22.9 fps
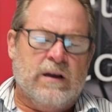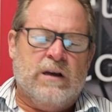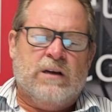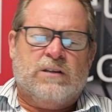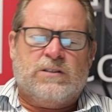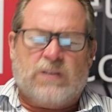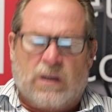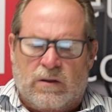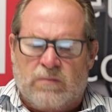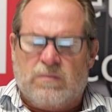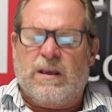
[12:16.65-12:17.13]

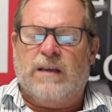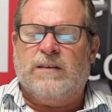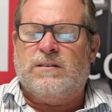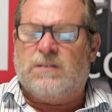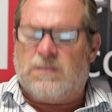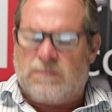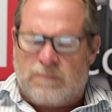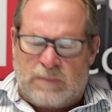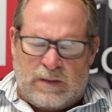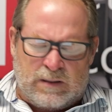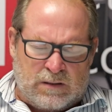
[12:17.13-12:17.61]
So
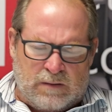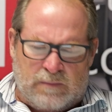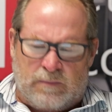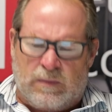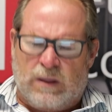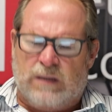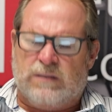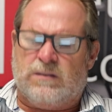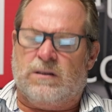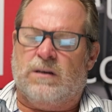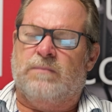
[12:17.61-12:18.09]
there's
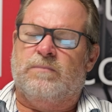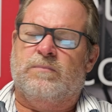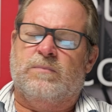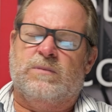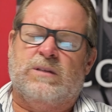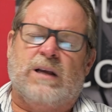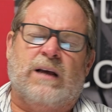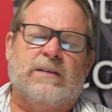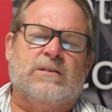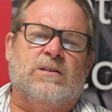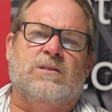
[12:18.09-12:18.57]

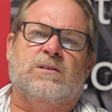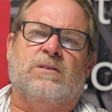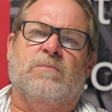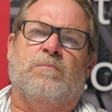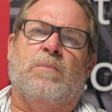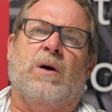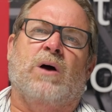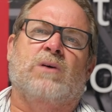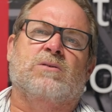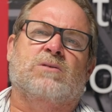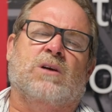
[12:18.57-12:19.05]
dozens of
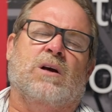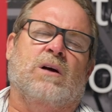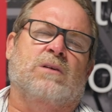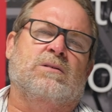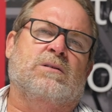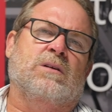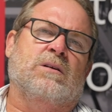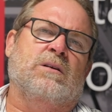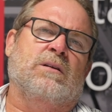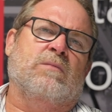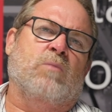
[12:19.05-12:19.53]

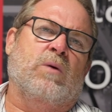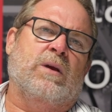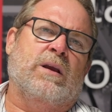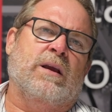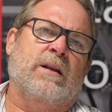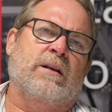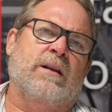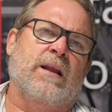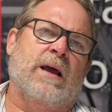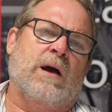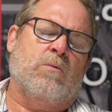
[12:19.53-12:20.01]
postcodes that we
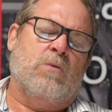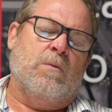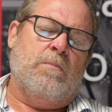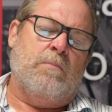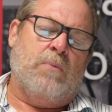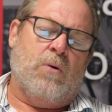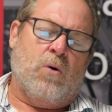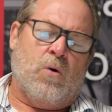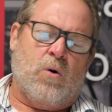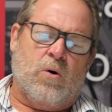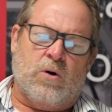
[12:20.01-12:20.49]
can now
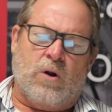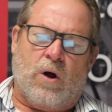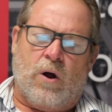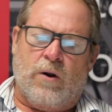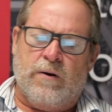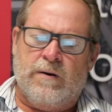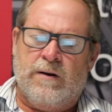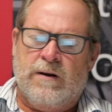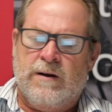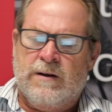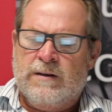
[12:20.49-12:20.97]
report
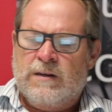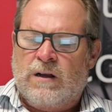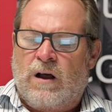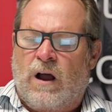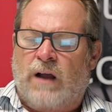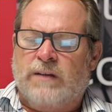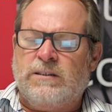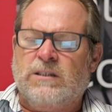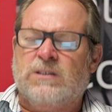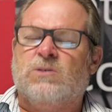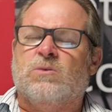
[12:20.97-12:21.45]
on.
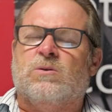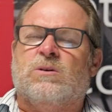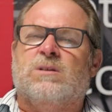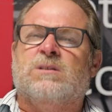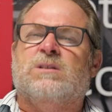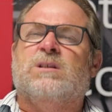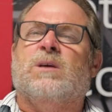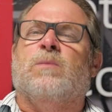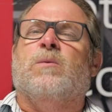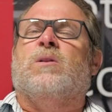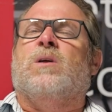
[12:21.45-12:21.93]
I just looked
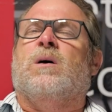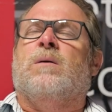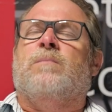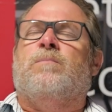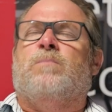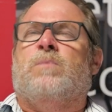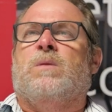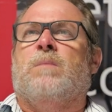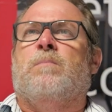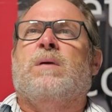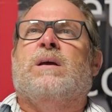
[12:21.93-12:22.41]
at some of
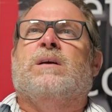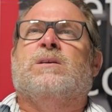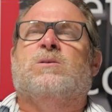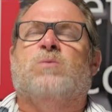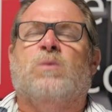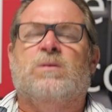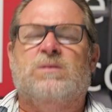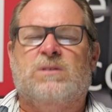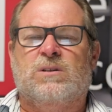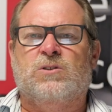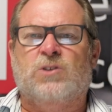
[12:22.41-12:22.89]
the biggest
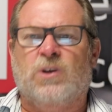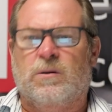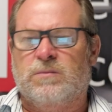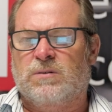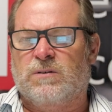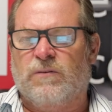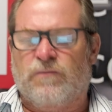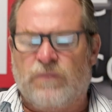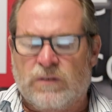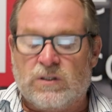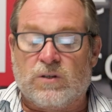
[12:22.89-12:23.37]
ones in
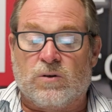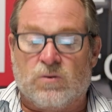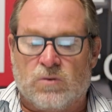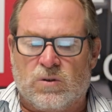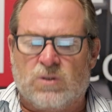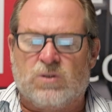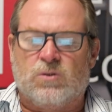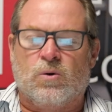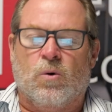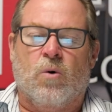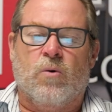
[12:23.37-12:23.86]
terms of physical
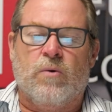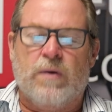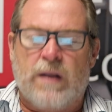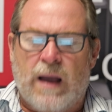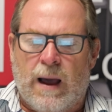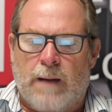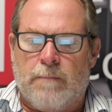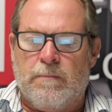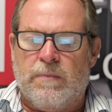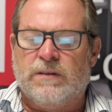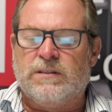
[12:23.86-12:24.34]
store
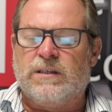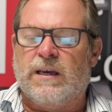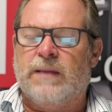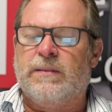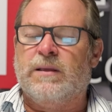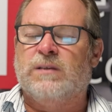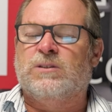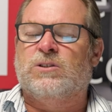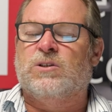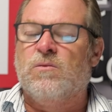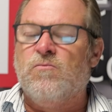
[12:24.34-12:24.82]
numbers, and
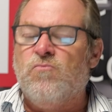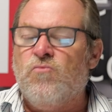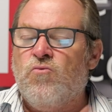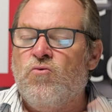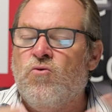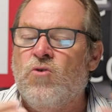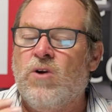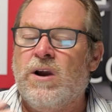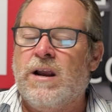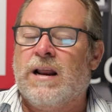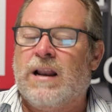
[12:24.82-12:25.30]
there's some
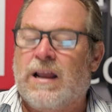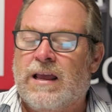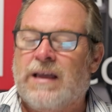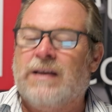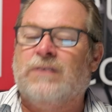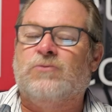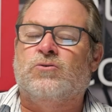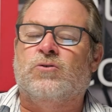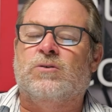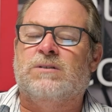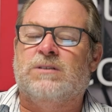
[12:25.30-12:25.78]
really
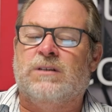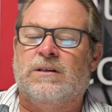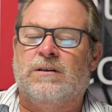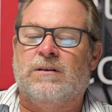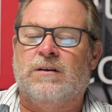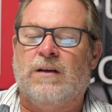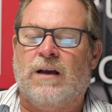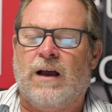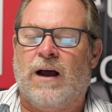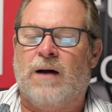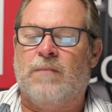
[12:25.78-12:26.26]

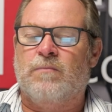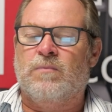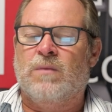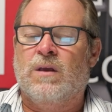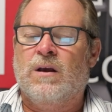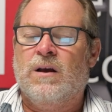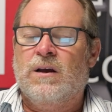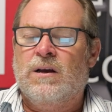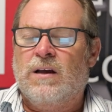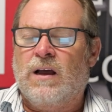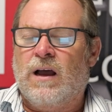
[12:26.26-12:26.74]
interesting
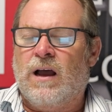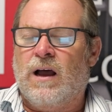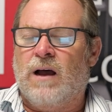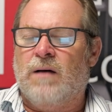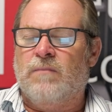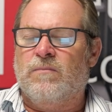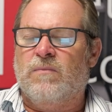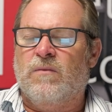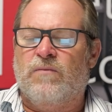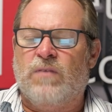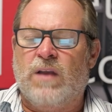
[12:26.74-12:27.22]

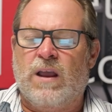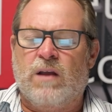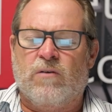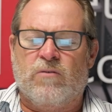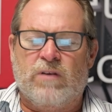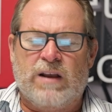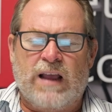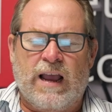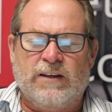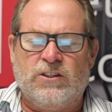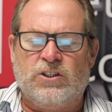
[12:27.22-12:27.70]

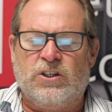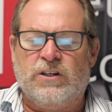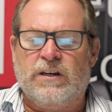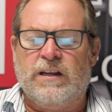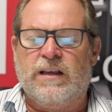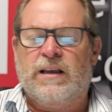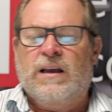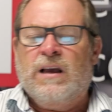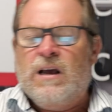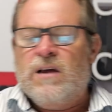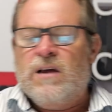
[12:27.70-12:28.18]
variation here.